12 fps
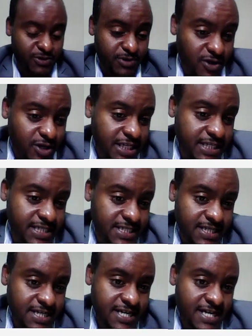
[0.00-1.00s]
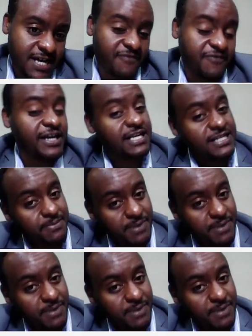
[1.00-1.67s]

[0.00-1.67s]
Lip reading: we call it, fill in the